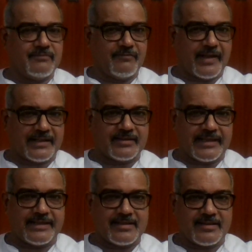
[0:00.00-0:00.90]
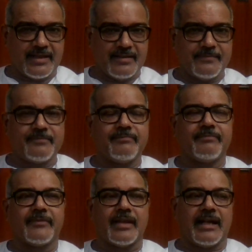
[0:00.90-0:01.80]
Valentine's Day,
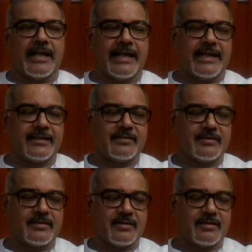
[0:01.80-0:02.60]
and